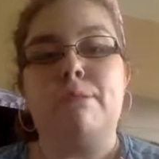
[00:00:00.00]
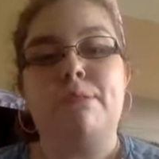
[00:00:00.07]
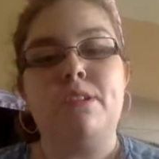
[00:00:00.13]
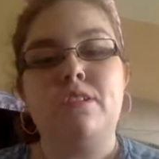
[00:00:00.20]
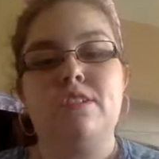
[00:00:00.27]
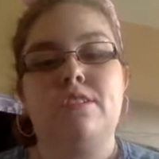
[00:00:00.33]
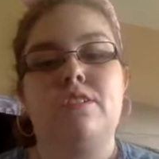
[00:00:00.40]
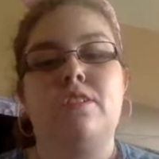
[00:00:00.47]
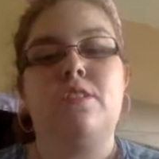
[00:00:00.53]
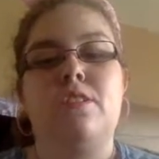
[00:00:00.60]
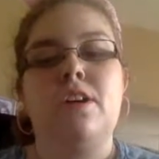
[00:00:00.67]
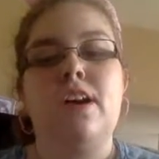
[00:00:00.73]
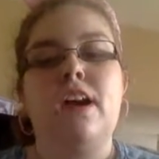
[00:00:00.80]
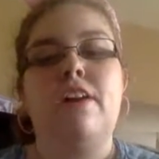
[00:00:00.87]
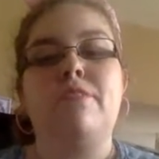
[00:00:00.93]
So if you
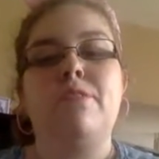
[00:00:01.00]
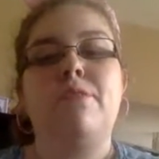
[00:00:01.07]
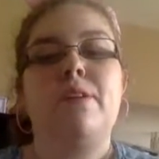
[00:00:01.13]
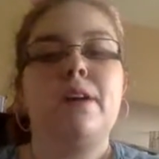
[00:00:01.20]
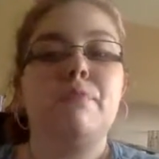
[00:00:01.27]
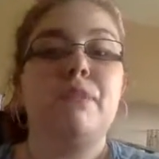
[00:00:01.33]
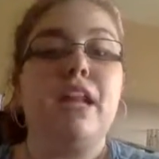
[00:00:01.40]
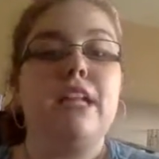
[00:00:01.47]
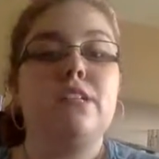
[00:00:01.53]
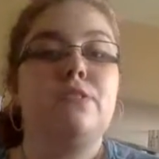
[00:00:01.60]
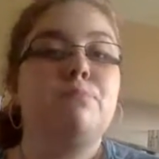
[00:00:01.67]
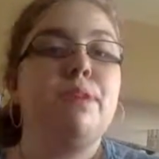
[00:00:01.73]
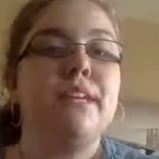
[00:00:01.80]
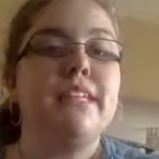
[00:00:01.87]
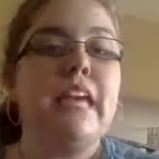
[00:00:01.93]
want planning to do pink tail
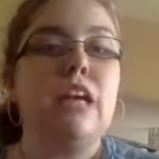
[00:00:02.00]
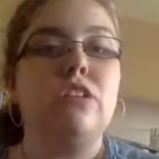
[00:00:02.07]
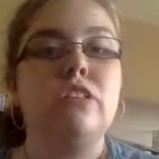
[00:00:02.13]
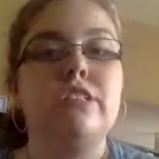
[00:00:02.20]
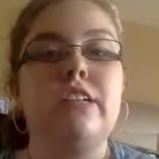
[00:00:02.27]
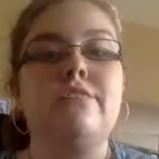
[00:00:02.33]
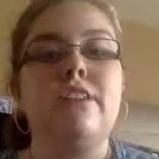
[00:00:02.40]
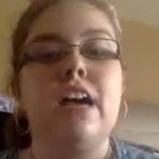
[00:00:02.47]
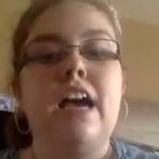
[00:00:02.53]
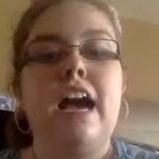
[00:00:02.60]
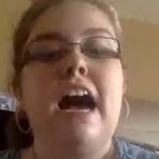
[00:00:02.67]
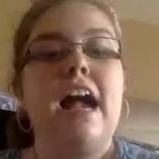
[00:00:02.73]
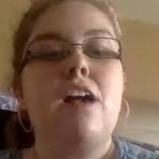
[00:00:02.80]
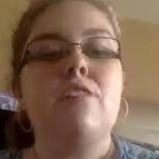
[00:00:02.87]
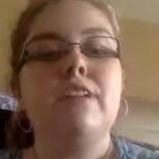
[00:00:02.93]
and stuff, I only
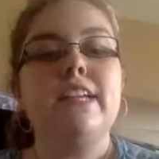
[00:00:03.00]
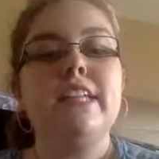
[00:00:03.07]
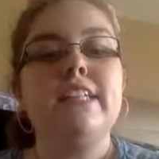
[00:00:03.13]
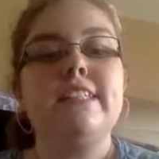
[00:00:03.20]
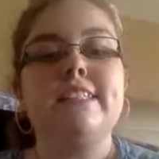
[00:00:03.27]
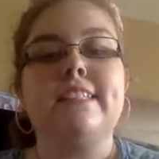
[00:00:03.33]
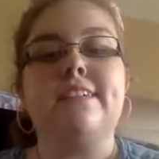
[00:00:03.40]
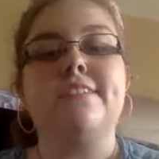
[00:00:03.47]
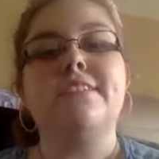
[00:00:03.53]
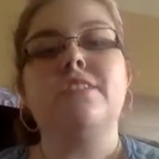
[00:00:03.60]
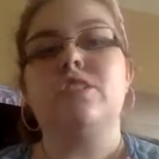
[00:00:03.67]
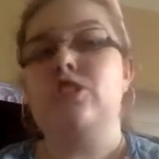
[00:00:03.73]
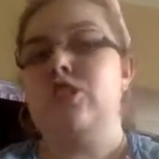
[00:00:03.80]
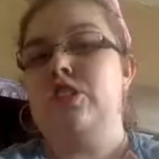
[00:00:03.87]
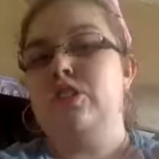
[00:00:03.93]
need singles because she
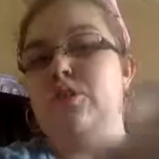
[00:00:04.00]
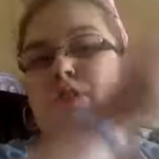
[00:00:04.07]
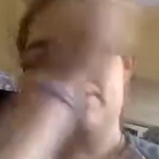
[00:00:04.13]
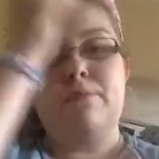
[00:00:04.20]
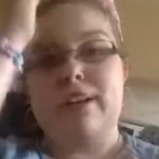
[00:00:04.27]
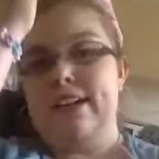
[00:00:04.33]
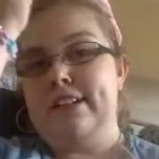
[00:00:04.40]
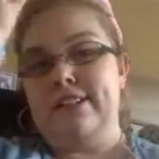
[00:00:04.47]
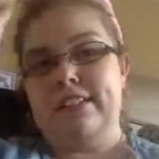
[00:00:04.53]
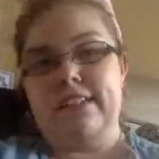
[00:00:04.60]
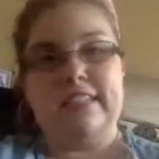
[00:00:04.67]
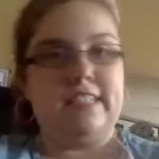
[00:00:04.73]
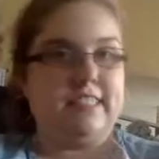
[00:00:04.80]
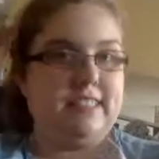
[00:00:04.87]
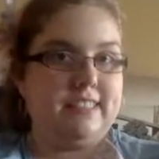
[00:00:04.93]
only wears like a
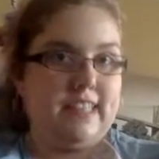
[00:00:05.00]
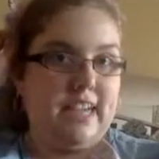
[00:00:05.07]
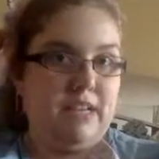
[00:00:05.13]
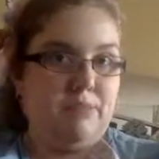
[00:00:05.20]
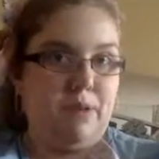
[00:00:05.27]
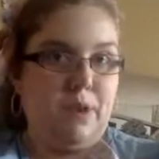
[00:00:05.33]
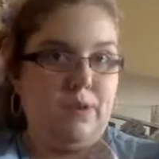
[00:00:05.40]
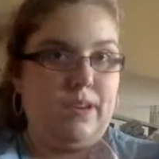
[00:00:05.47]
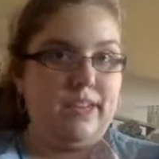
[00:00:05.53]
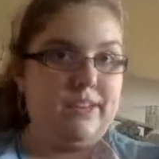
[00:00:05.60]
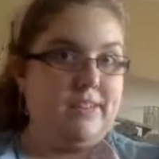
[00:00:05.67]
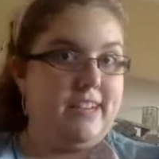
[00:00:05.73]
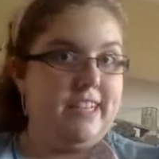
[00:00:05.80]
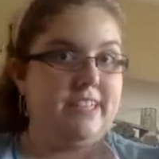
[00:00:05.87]
side bow anyways.